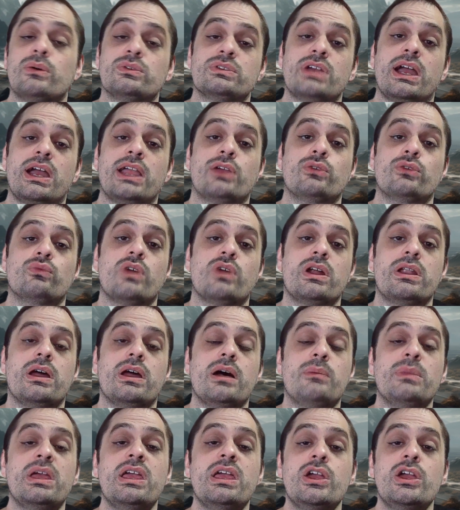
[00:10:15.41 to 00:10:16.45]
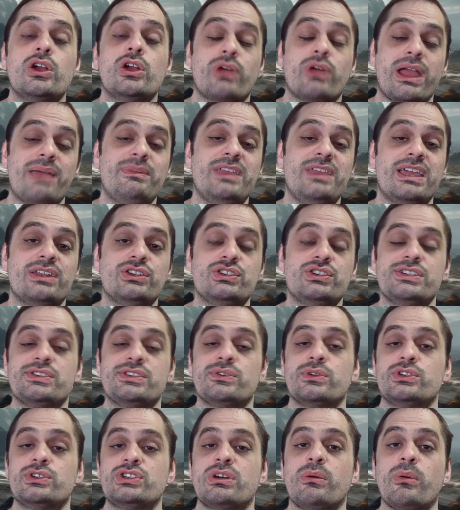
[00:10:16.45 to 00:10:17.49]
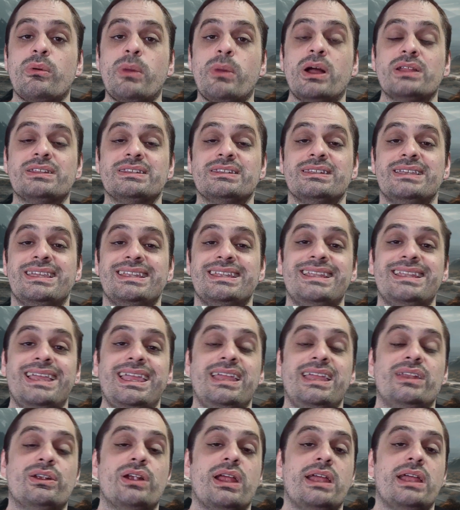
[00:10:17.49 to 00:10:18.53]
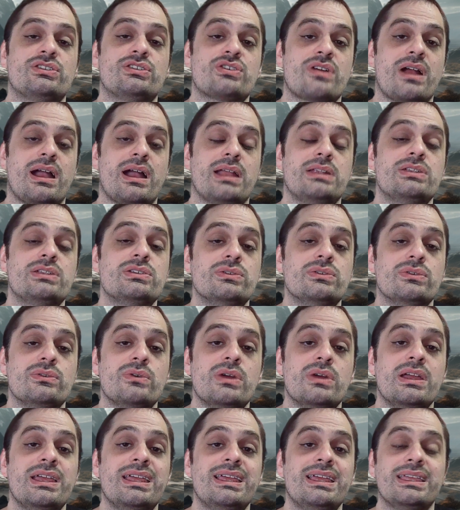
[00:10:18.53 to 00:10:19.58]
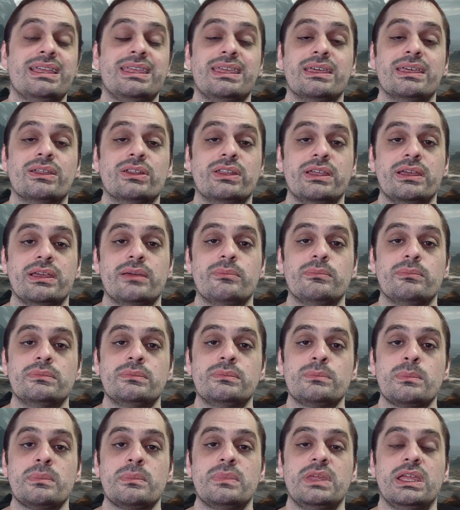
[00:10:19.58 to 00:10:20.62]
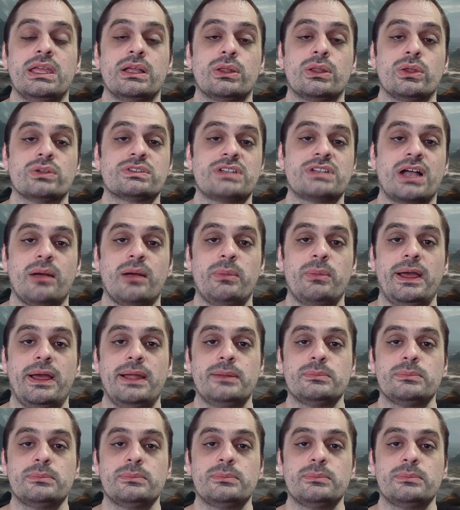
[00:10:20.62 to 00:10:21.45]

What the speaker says: I could run up, grab the energy sword, jump up onto the container, and try to kill him in close combat.